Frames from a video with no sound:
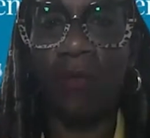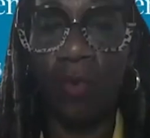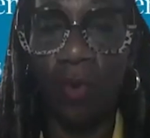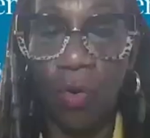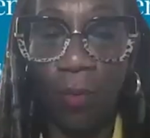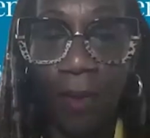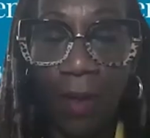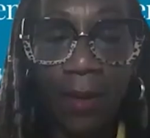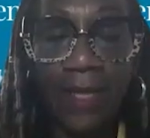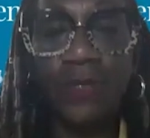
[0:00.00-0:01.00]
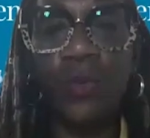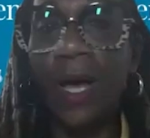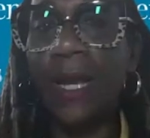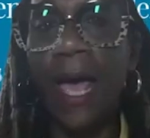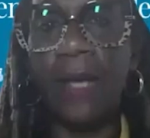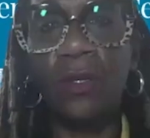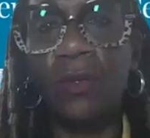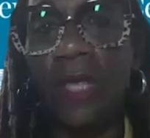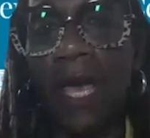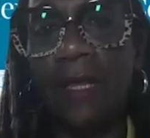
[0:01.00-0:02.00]
room because, one, I knew
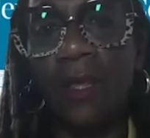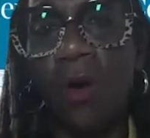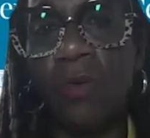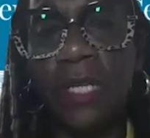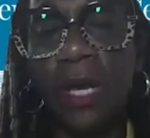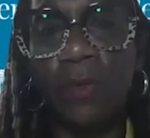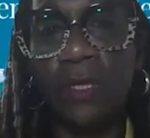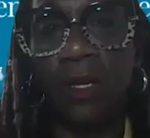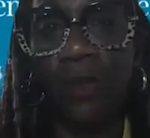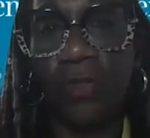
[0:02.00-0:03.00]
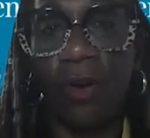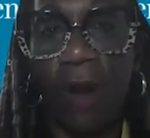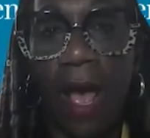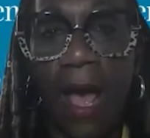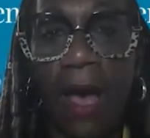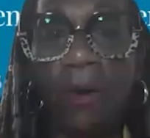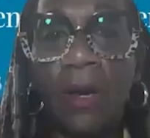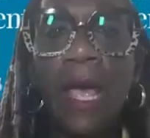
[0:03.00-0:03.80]
that the hotel was going to throw her out.